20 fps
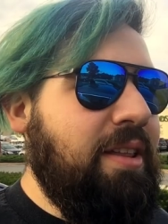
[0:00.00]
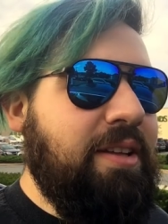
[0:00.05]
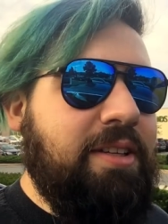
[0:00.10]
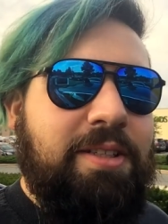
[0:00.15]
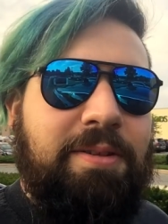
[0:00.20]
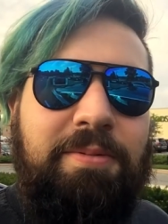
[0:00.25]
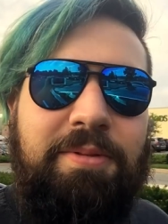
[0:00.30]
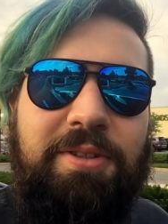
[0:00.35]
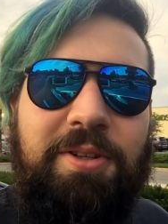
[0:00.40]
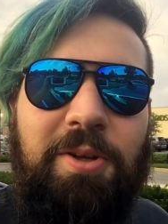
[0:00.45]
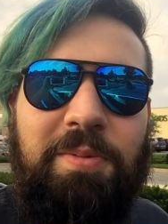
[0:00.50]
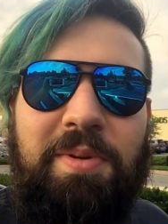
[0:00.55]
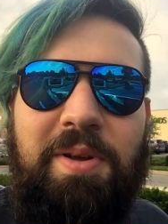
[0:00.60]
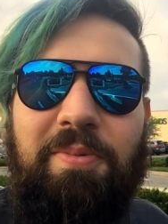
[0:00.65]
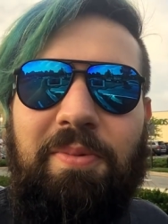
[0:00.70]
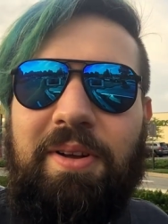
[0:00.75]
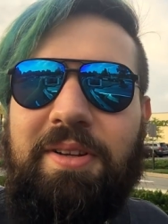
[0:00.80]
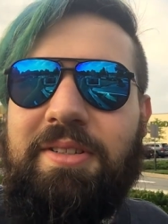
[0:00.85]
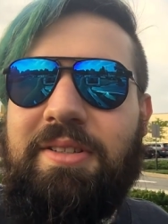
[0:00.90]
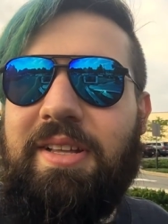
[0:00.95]
I think someone told me
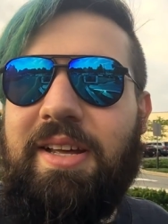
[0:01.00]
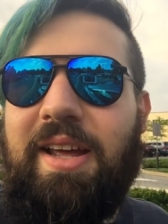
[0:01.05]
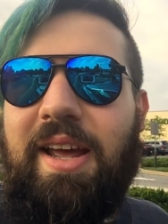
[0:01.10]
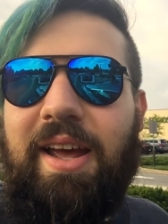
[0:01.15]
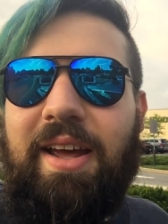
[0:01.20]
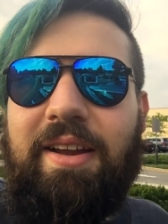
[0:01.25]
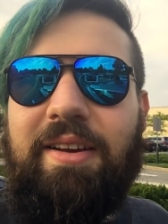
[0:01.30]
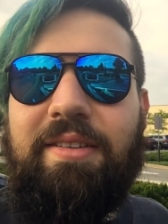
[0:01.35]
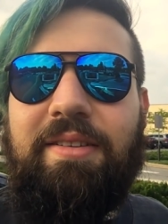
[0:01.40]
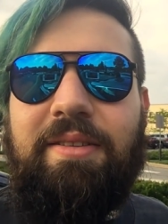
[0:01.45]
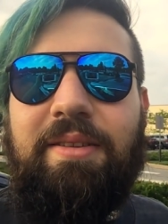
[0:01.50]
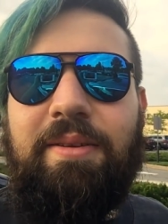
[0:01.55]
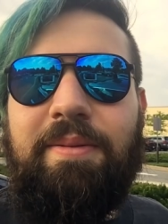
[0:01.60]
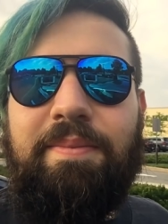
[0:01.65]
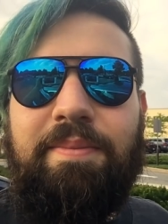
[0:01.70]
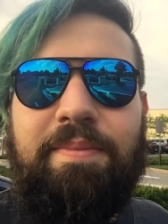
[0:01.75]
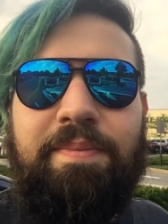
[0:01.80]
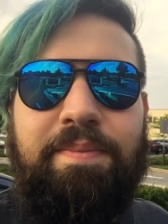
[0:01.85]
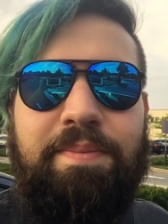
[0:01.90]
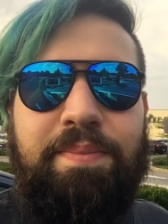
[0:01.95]
once they had the
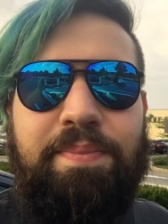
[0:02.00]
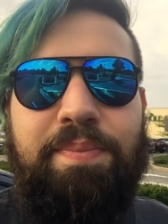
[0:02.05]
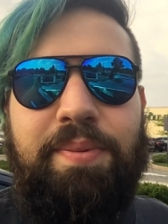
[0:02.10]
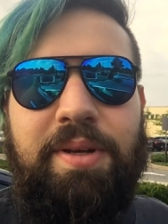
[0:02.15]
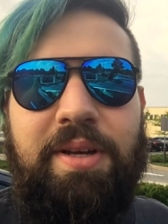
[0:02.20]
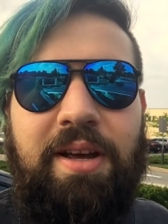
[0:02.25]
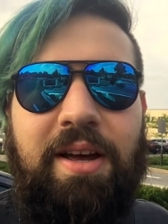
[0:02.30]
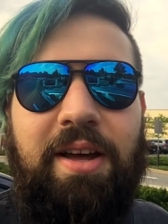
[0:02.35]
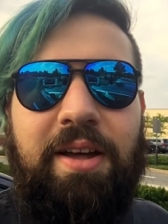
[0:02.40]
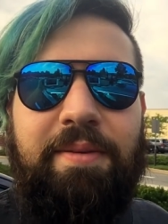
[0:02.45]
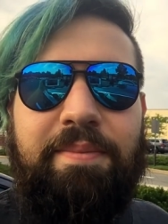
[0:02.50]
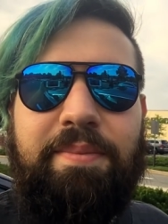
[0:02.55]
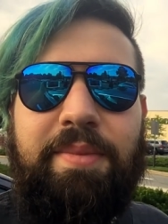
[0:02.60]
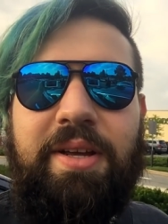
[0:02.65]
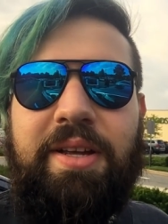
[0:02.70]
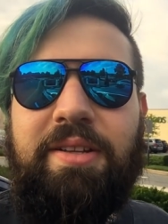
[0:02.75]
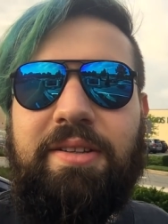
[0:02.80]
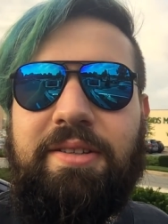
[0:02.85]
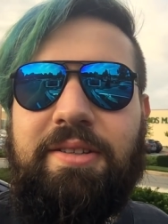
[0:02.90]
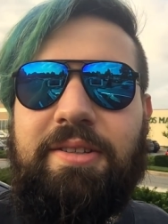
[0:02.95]
Beyond
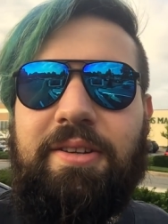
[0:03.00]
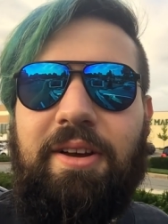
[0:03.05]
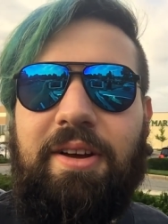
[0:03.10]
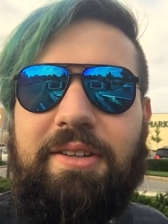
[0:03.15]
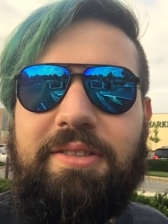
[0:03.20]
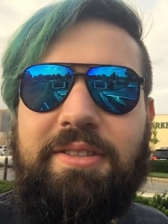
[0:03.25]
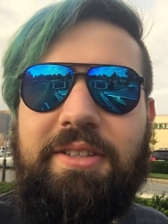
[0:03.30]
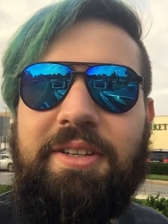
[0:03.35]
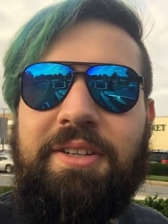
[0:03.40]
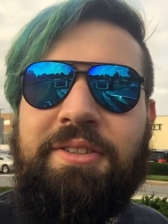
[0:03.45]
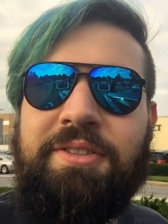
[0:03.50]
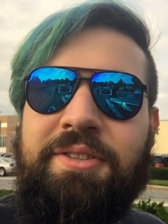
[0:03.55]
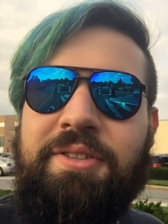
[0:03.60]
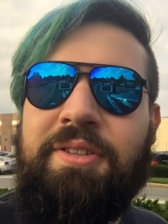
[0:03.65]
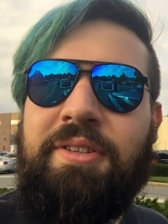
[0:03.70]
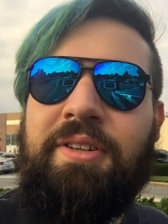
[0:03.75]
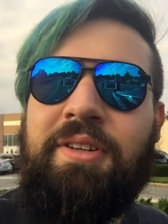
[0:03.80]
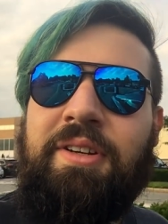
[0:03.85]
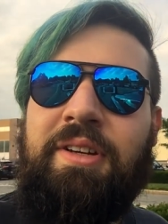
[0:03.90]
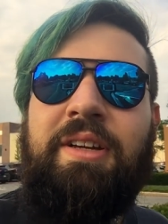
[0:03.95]
Meat sausage
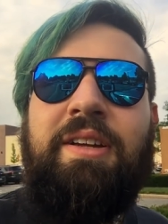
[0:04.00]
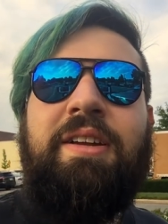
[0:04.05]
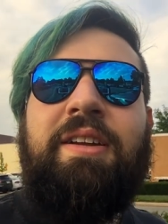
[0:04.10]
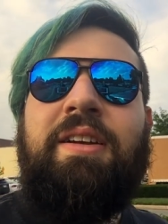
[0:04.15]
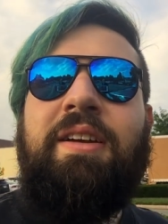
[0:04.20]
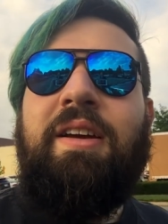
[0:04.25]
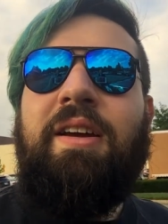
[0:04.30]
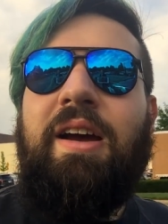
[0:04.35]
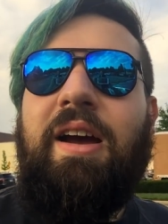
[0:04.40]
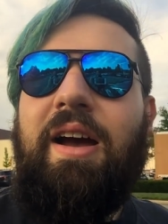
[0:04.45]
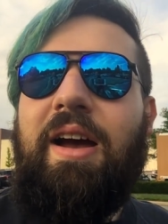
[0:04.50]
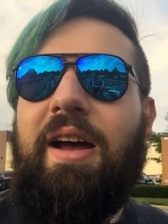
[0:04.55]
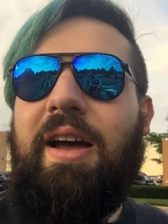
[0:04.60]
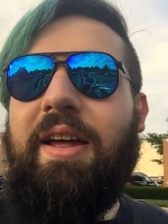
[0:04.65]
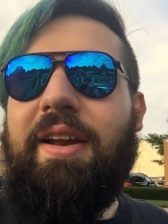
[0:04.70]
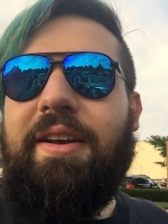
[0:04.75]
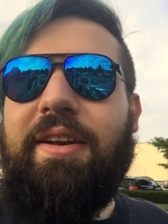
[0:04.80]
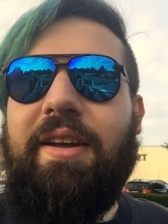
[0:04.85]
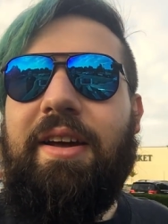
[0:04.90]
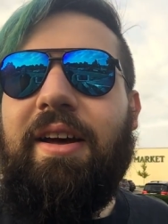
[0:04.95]

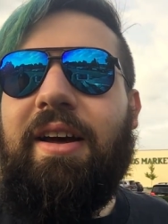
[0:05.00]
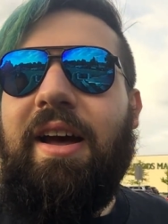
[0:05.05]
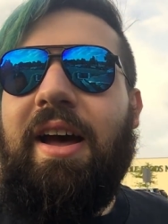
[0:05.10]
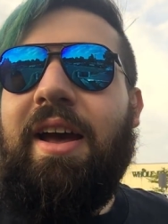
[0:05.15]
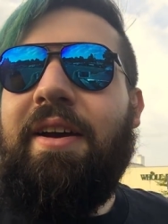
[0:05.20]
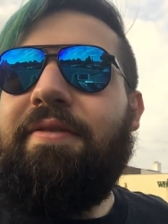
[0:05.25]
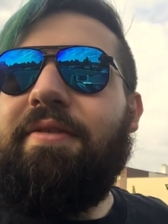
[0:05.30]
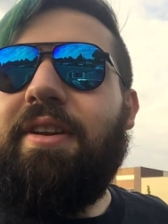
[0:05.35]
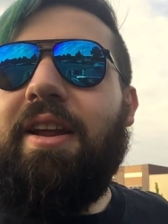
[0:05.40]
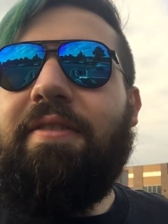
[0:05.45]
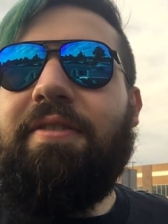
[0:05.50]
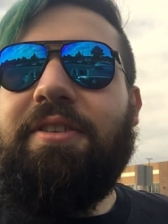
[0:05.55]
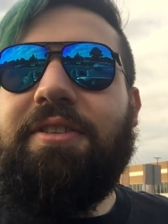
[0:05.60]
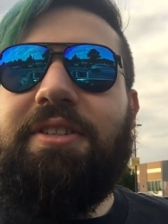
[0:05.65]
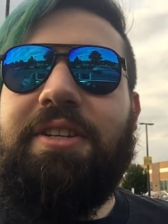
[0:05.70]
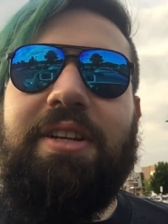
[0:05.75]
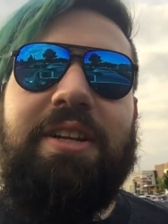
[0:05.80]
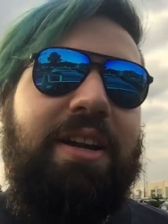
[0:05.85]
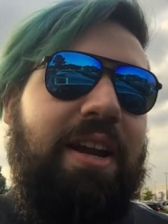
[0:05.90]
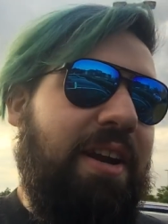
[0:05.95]
and uh, I've never
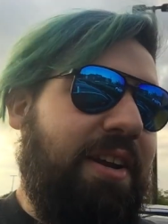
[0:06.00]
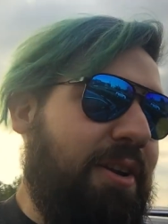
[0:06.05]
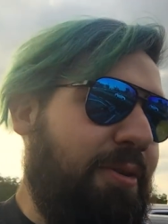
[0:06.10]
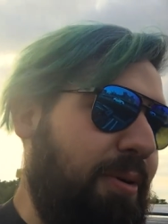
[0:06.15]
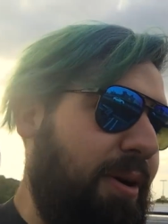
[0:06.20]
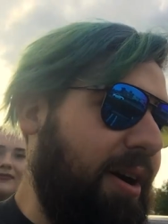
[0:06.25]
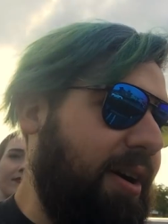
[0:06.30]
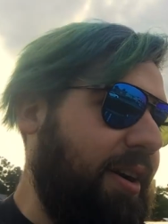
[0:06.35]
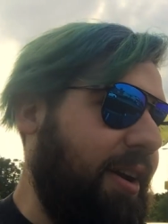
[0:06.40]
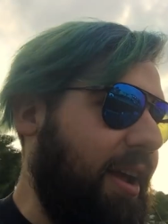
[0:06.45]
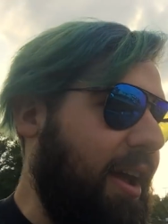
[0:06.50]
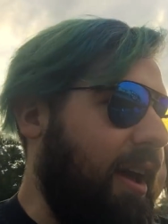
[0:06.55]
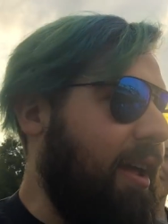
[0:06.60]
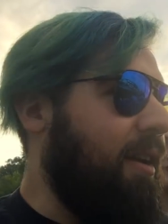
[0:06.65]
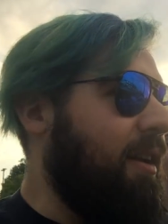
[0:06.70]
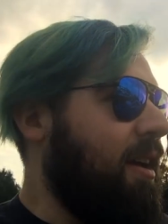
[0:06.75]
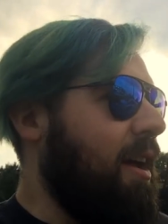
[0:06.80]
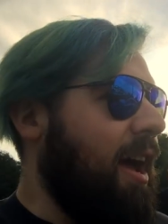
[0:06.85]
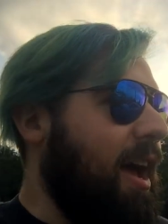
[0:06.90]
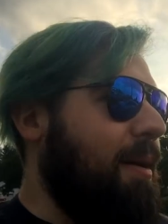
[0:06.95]
seen it anywhere yet.
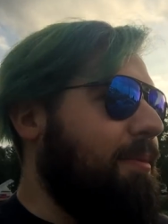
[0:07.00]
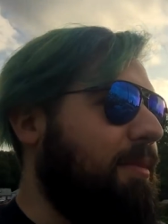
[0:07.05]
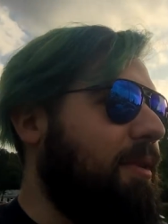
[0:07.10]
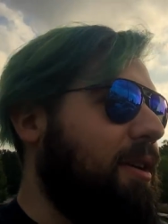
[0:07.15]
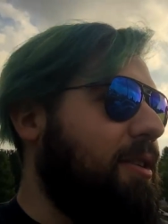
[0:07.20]
I'm